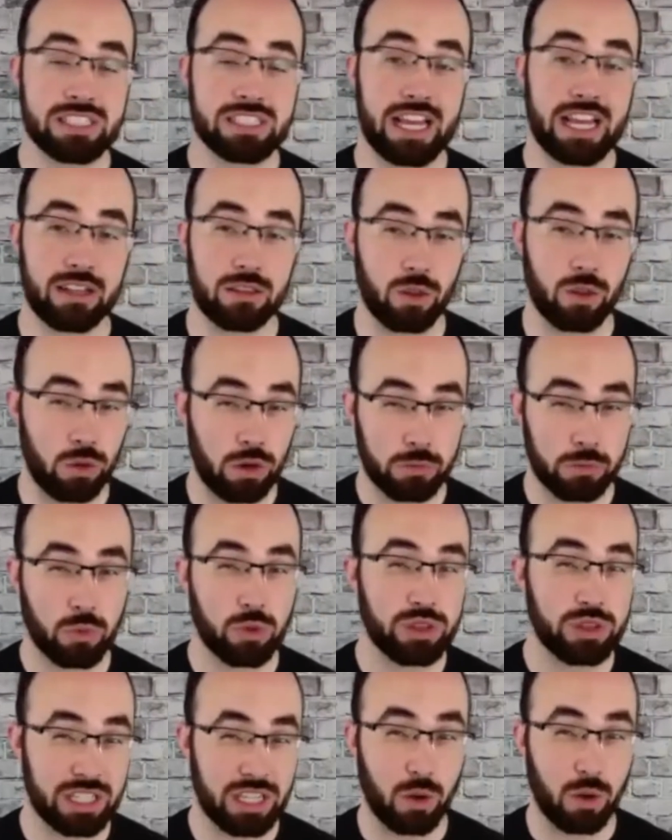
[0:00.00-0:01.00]
said the number
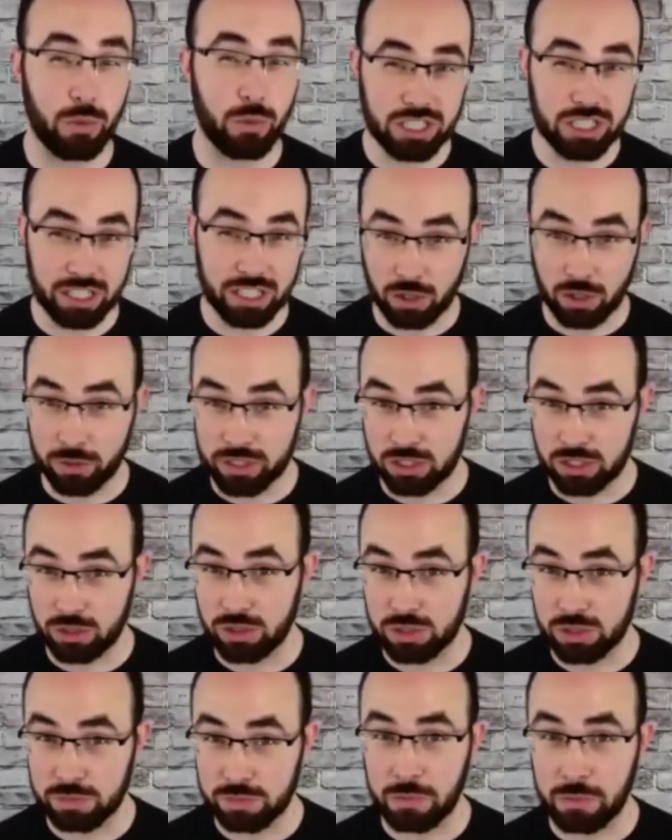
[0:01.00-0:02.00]
one thing I wish I could always do
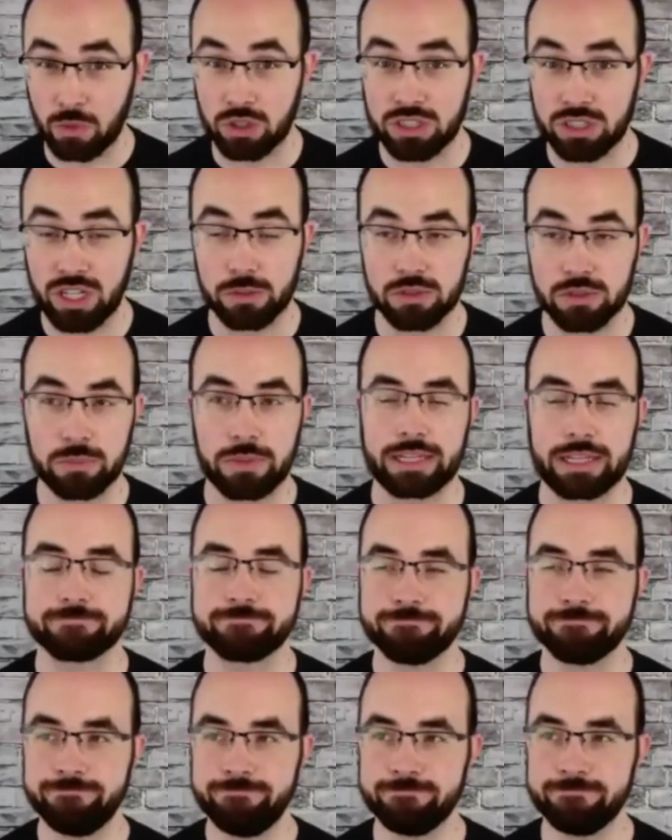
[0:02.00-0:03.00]
is spend more time. So I'm like,
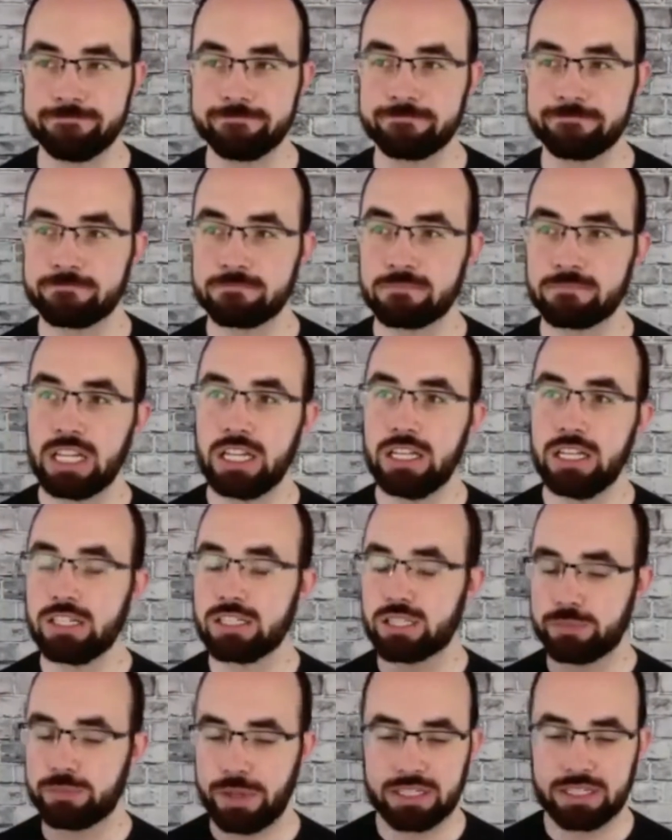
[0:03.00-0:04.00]
hmm,
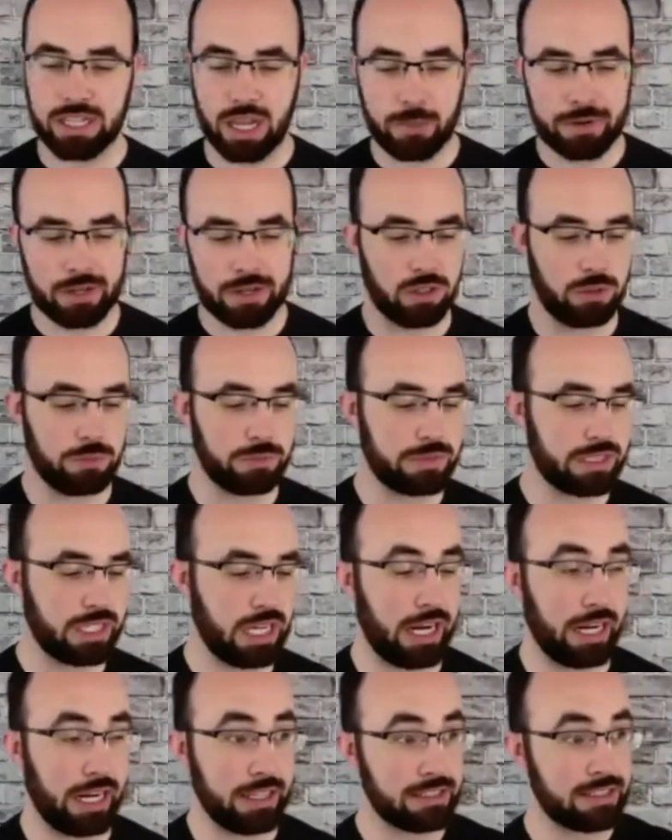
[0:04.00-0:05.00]
spend time at home.
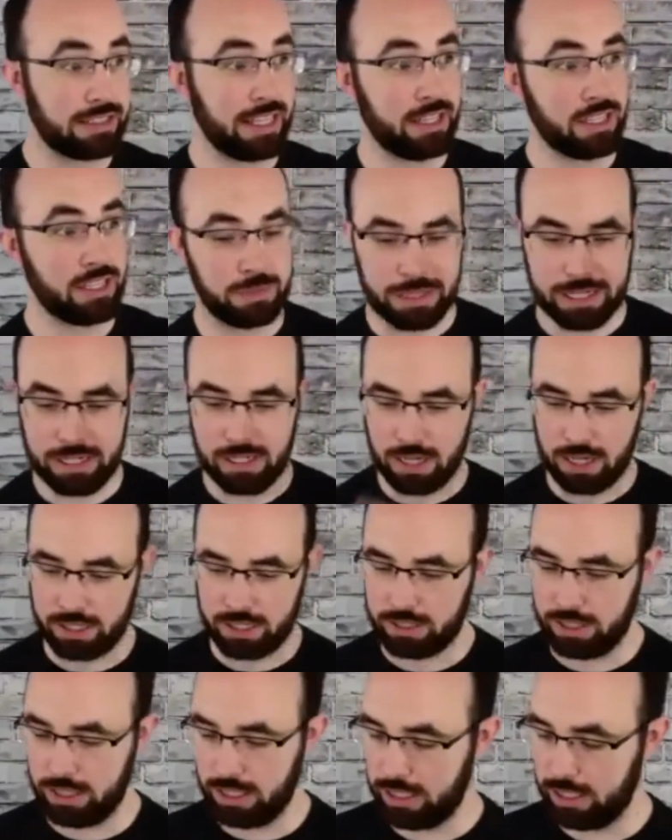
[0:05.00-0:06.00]
Got it. Salesman, not a
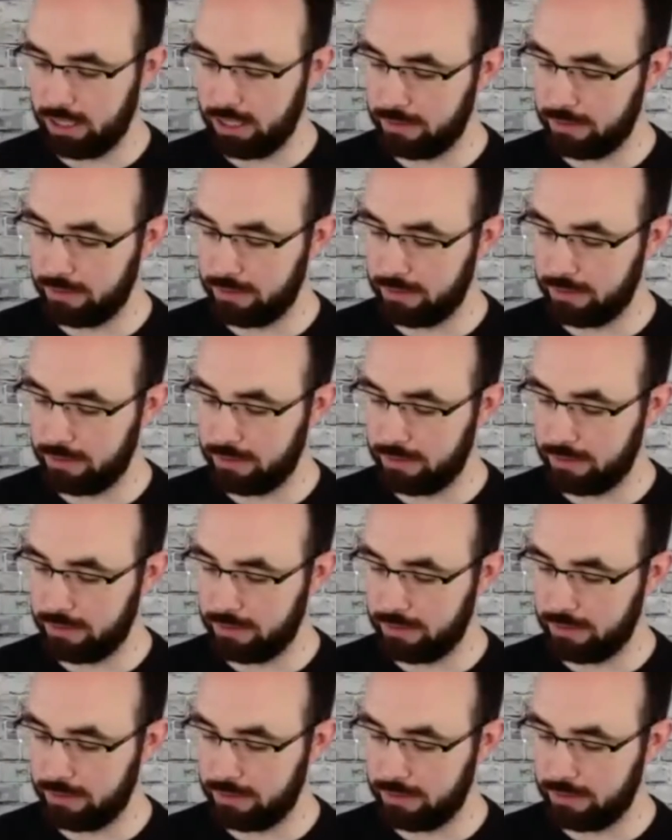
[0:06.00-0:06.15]
good idea.